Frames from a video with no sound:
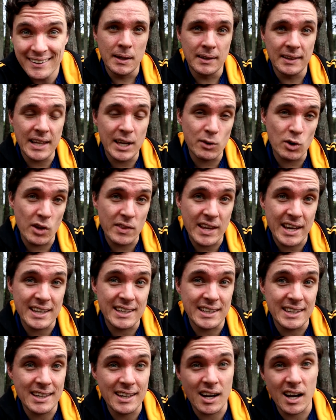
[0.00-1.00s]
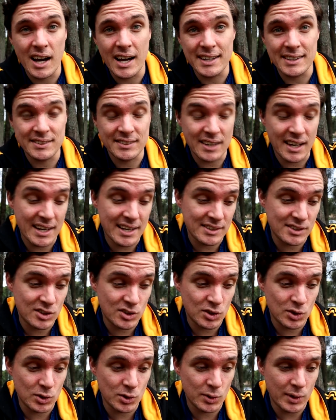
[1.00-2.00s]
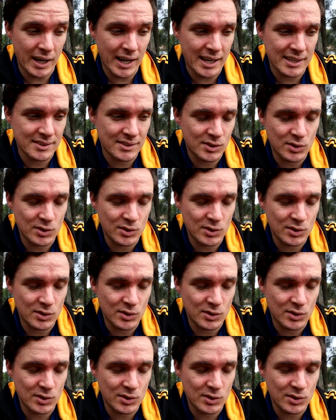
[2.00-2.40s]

Later on that year, I decided to do, as a